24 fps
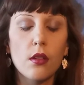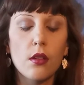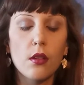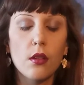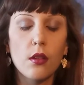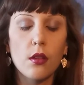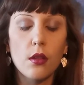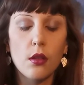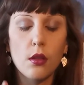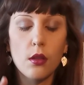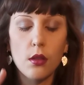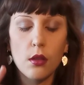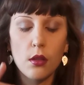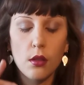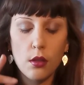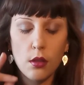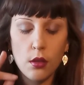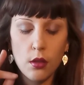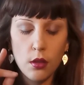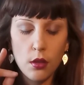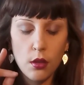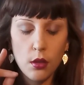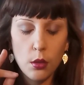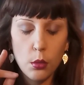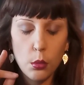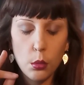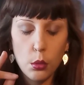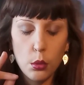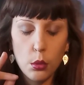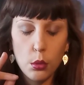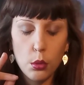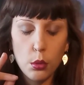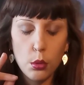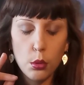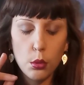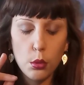
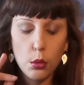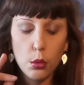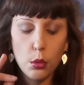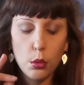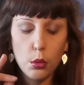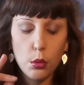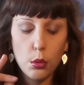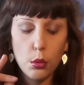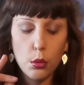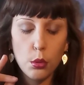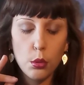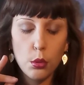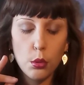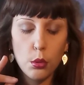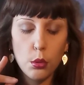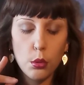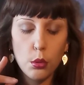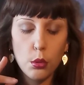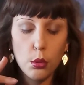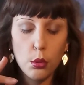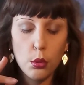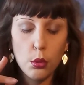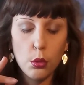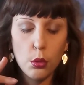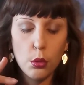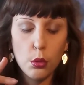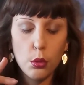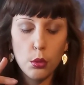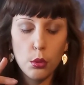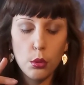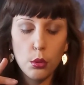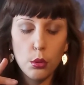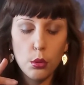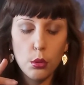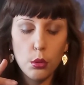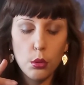
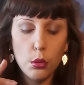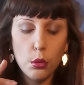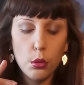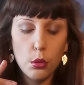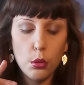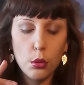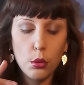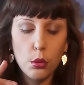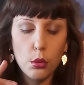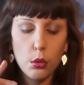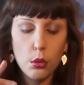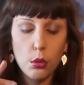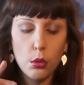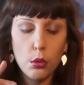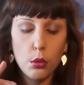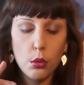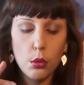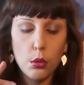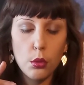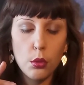Nothing is said.